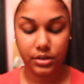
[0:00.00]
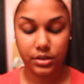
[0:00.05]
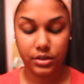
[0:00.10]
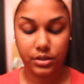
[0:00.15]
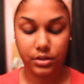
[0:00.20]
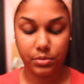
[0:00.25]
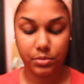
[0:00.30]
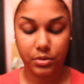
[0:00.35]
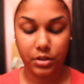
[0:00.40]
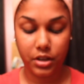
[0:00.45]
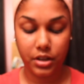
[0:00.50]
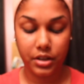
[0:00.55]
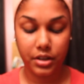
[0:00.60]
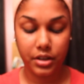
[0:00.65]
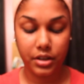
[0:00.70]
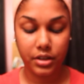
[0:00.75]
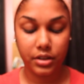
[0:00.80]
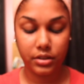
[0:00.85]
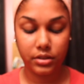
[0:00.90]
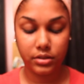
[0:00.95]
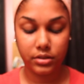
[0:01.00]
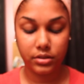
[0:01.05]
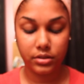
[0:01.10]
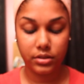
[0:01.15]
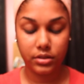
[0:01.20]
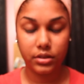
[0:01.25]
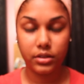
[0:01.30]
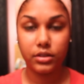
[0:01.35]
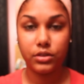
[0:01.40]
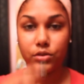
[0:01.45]
Just apply
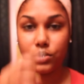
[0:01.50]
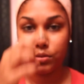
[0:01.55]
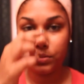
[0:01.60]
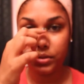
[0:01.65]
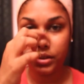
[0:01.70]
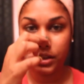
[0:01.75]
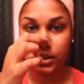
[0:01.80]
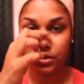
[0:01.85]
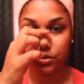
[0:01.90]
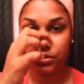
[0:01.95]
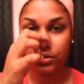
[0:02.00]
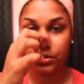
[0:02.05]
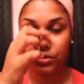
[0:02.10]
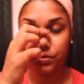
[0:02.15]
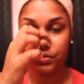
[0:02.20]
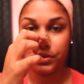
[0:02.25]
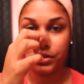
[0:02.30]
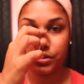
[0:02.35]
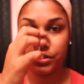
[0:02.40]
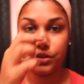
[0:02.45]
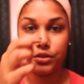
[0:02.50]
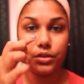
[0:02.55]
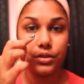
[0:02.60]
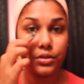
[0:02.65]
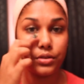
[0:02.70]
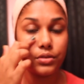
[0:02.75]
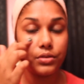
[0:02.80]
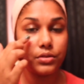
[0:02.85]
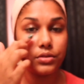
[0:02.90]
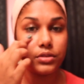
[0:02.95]
it. Normally I do it over the
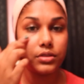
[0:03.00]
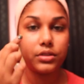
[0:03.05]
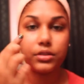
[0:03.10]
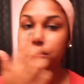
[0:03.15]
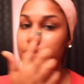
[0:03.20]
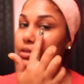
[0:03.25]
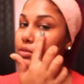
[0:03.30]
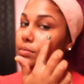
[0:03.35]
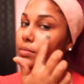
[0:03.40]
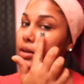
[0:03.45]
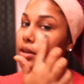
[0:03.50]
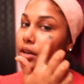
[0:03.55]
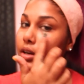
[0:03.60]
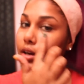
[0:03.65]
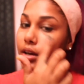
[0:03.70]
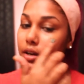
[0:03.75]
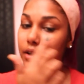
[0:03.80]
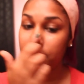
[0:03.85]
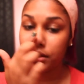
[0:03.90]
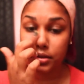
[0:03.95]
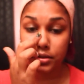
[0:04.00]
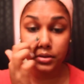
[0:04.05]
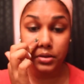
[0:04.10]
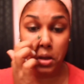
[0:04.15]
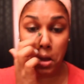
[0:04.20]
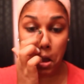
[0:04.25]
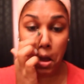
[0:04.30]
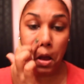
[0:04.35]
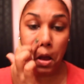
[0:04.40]
nose, under my eyes.